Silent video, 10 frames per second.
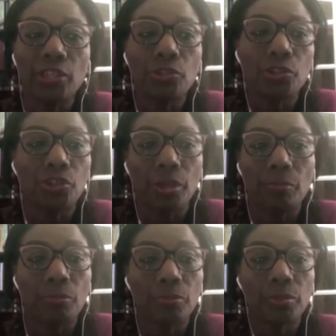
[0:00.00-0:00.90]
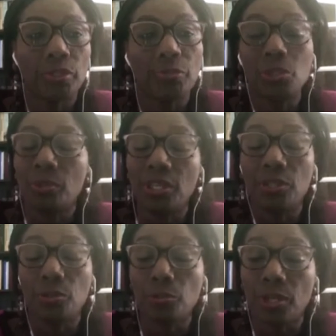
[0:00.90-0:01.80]
relationships between
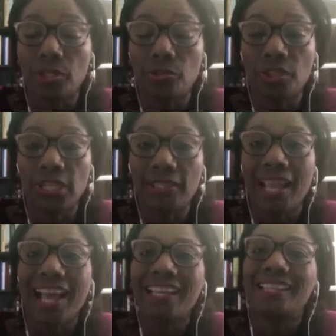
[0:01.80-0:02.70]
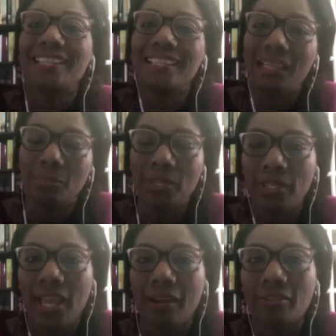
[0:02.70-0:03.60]
the two countries. And in
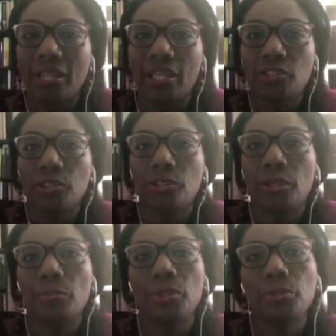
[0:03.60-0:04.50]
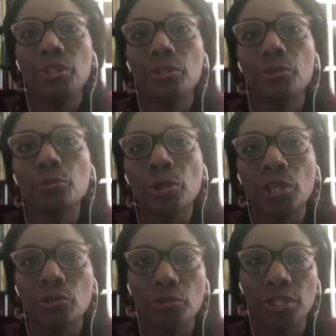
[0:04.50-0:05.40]
deepening that relationship between the two
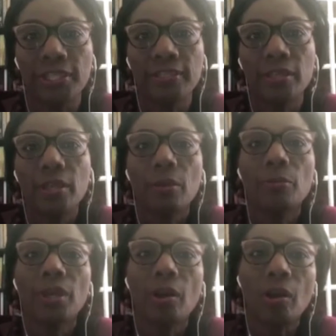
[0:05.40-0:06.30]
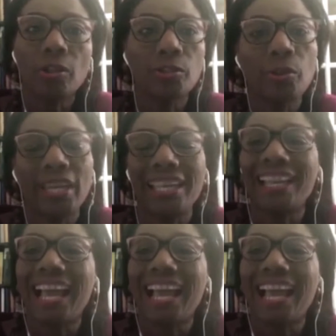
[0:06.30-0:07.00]
countries, we're also